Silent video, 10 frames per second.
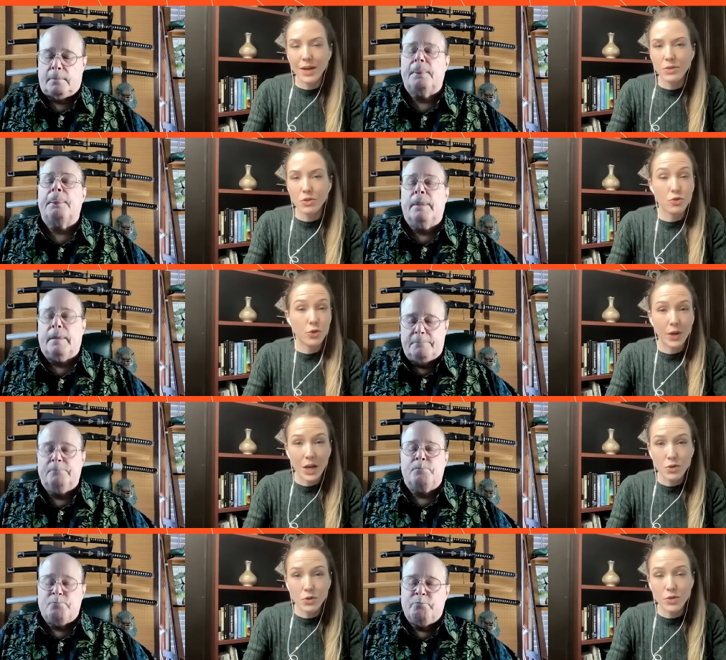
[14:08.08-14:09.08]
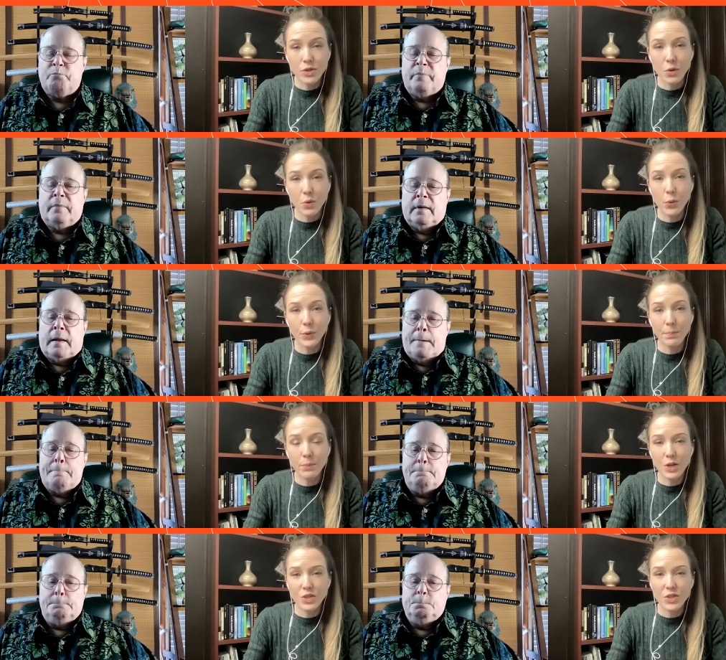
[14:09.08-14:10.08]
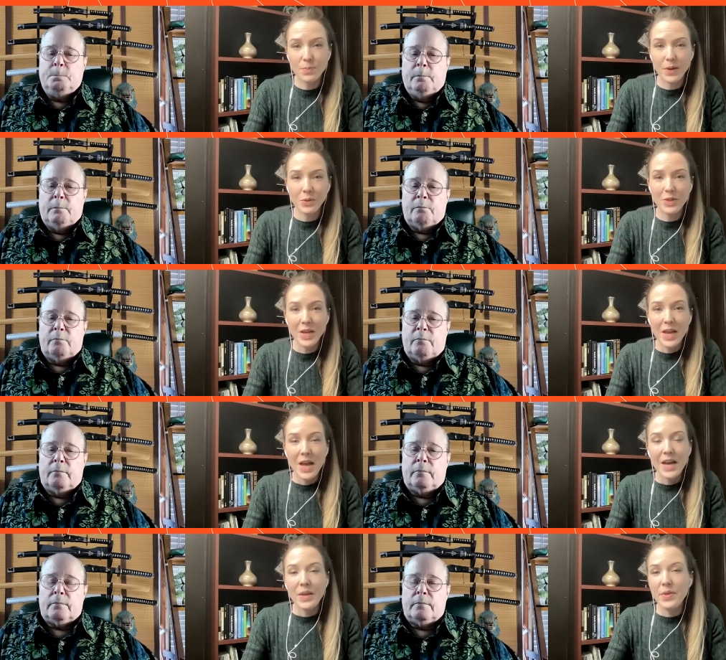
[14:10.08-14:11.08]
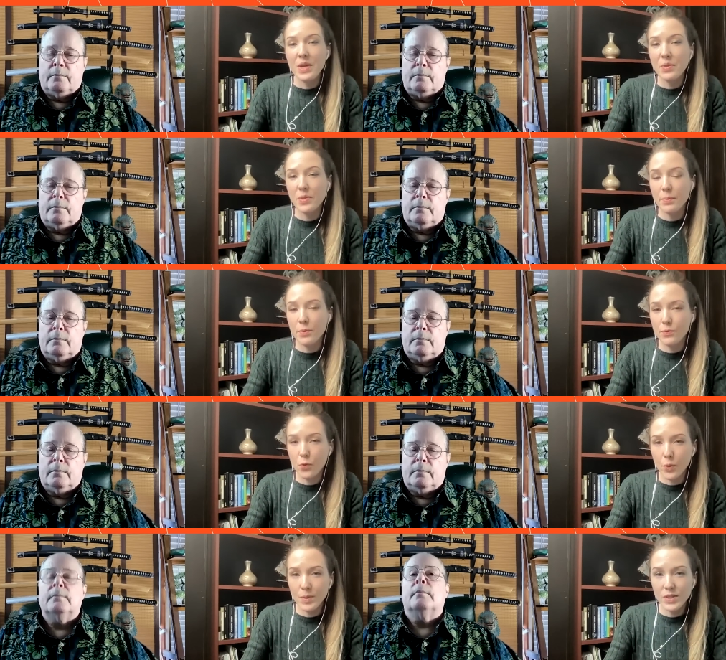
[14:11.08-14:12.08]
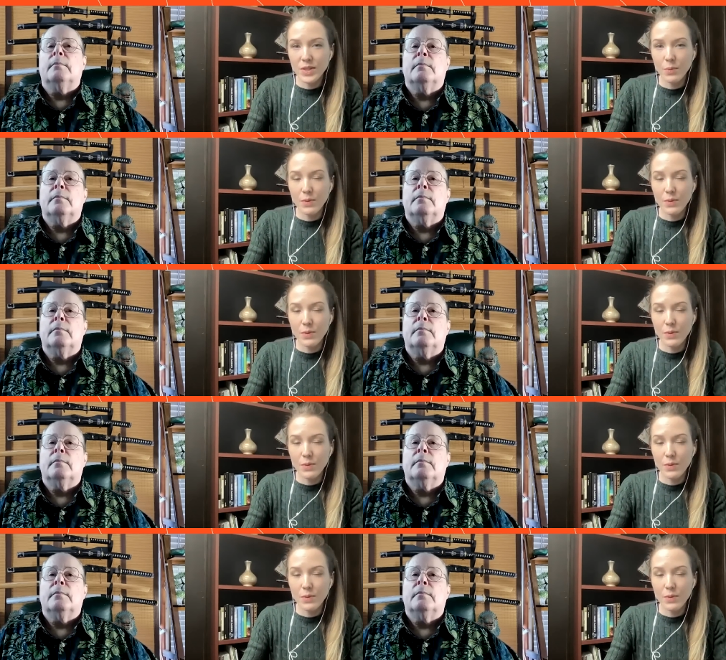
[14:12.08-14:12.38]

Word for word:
Speaker 1: has a strong interest in gold and precious metals. And I think the performance that